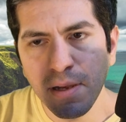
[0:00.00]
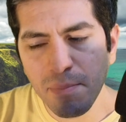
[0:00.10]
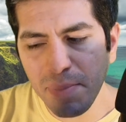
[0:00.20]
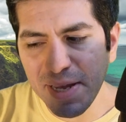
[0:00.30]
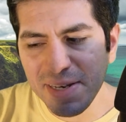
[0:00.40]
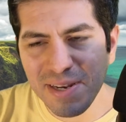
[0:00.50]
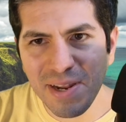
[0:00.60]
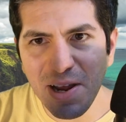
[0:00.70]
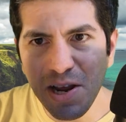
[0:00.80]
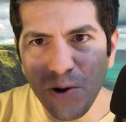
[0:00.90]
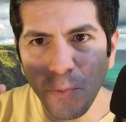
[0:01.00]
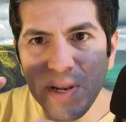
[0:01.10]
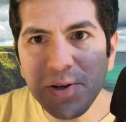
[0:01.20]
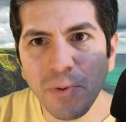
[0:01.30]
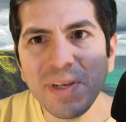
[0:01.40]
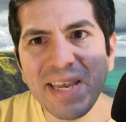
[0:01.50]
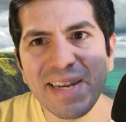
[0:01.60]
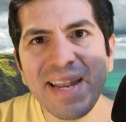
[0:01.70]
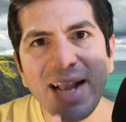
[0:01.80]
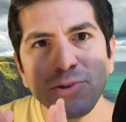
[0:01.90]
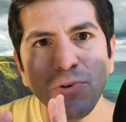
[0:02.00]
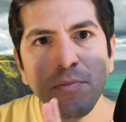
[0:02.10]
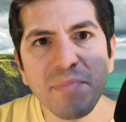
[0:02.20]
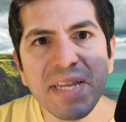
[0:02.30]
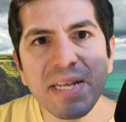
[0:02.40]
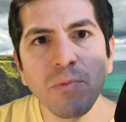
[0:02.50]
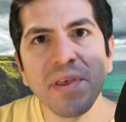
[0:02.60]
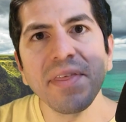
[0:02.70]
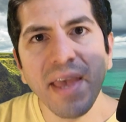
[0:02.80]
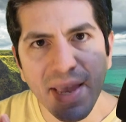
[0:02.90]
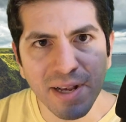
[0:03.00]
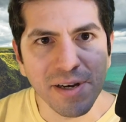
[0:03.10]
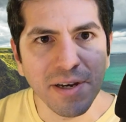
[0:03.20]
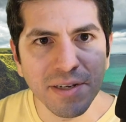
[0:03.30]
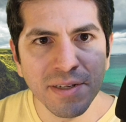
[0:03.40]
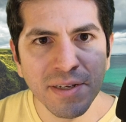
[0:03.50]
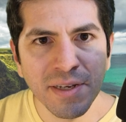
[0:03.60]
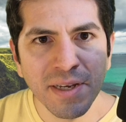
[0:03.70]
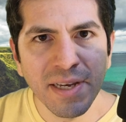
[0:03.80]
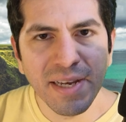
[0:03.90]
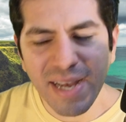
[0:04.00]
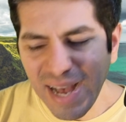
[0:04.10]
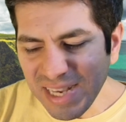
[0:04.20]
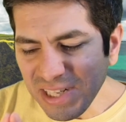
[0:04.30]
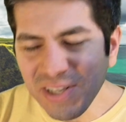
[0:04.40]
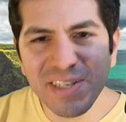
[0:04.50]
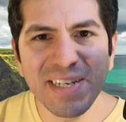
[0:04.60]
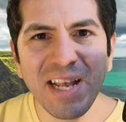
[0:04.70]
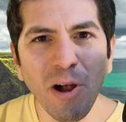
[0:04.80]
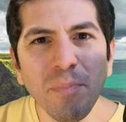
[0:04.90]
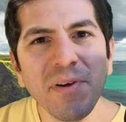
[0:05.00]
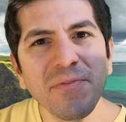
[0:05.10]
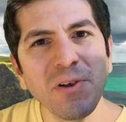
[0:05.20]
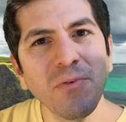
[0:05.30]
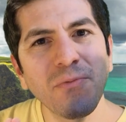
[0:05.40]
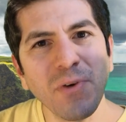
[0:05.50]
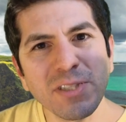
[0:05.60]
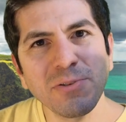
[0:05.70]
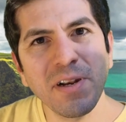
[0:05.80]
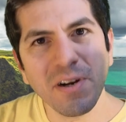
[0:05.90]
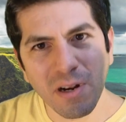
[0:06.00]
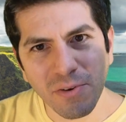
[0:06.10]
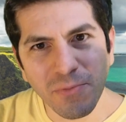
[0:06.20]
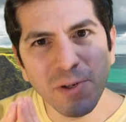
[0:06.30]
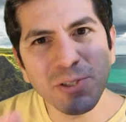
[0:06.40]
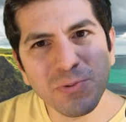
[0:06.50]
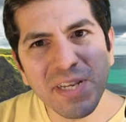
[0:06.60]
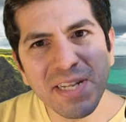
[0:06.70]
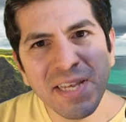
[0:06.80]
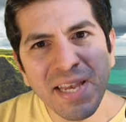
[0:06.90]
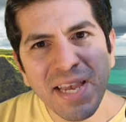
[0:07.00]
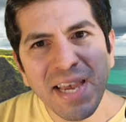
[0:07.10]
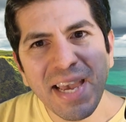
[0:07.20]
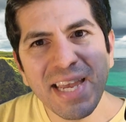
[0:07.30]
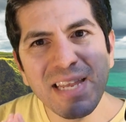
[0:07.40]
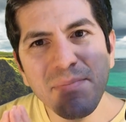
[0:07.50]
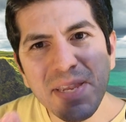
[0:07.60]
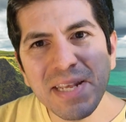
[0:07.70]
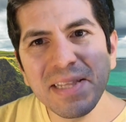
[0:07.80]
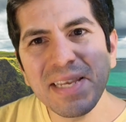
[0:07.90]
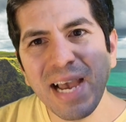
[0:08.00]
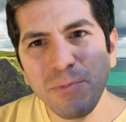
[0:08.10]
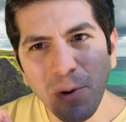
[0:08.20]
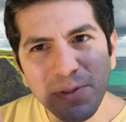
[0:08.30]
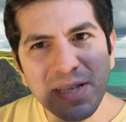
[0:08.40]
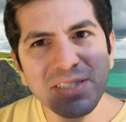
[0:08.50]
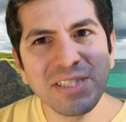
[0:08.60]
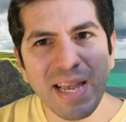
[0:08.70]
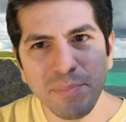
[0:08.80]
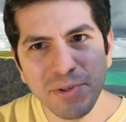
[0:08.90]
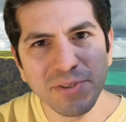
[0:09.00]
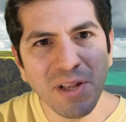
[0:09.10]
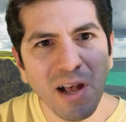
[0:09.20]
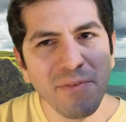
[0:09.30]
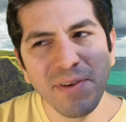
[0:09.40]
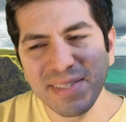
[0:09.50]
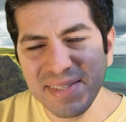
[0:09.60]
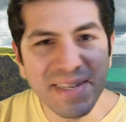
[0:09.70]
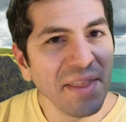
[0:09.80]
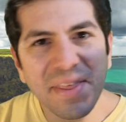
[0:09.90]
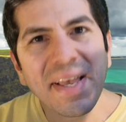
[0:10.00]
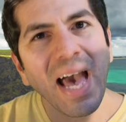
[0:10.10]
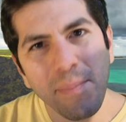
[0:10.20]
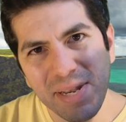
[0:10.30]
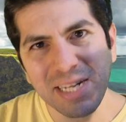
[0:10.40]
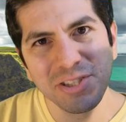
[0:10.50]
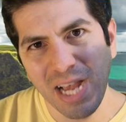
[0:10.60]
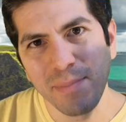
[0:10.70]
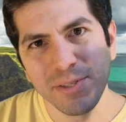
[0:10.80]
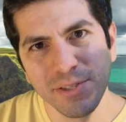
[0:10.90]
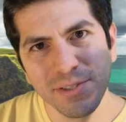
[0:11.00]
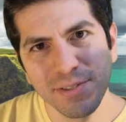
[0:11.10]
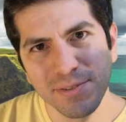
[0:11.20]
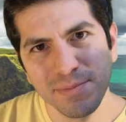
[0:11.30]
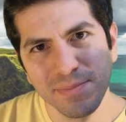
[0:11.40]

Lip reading: but we don't get an actual meeting with Aegon. I couldn't help but feel frustrated on a first read, and immediately I wrote these samplers off as nothing happening chapters.